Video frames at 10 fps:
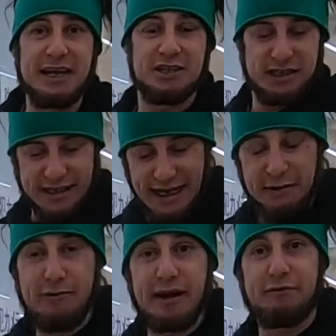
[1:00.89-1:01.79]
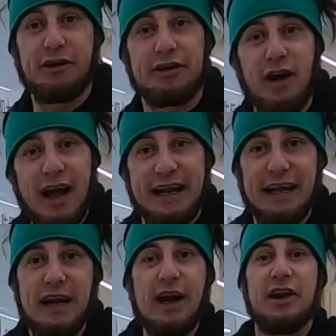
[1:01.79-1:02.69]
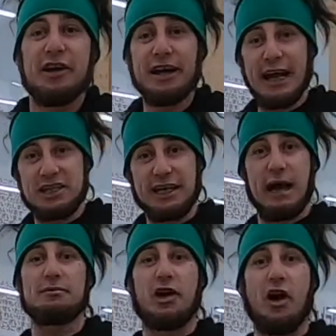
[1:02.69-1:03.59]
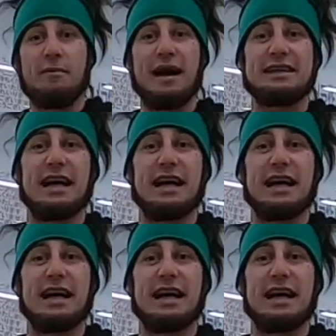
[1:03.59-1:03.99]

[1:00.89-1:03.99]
edges and get ready for gliding, you can actually come to Homac